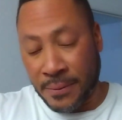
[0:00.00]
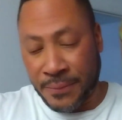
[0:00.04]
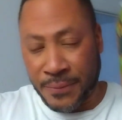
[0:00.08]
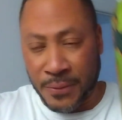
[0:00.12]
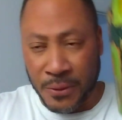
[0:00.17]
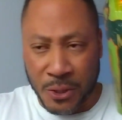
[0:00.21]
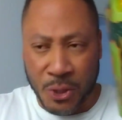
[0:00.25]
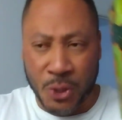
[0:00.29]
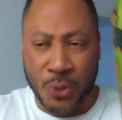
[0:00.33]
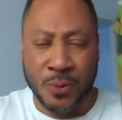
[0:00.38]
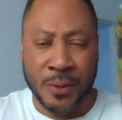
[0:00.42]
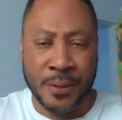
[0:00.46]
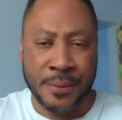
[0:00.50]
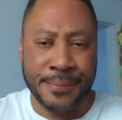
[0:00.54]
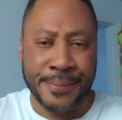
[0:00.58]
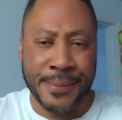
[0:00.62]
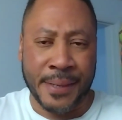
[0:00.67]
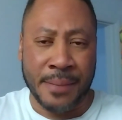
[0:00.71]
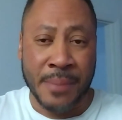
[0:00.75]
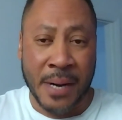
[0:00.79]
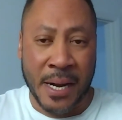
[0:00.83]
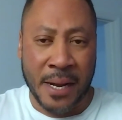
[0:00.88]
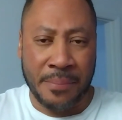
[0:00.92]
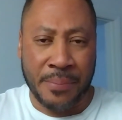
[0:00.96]
for this one,
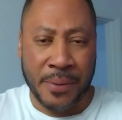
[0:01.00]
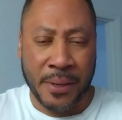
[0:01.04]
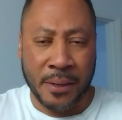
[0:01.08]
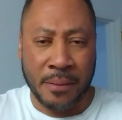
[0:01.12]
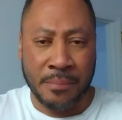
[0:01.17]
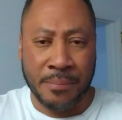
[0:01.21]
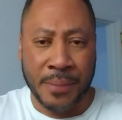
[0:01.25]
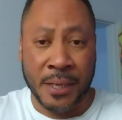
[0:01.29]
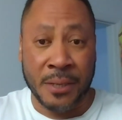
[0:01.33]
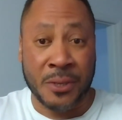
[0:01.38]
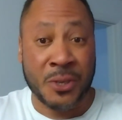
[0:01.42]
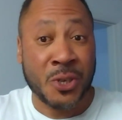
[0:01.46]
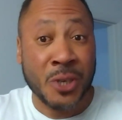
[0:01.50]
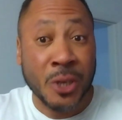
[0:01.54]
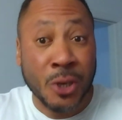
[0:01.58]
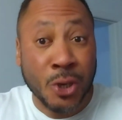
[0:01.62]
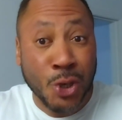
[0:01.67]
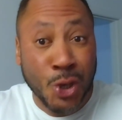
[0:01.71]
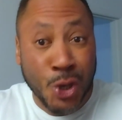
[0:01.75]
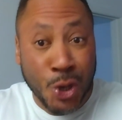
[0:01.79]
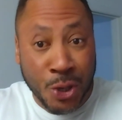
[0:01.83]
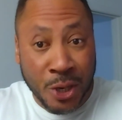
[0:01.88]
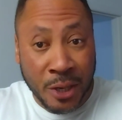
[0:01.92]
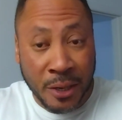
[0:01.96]
in my opinion, but
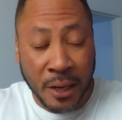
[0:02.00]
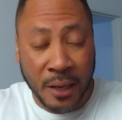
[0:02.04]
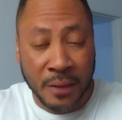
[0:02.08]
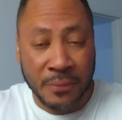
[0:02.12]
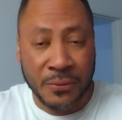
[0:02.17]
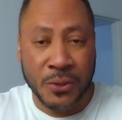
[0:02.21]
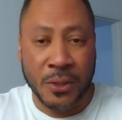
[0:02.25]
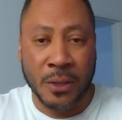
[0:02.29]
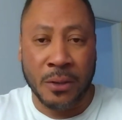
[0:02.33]
still good enough.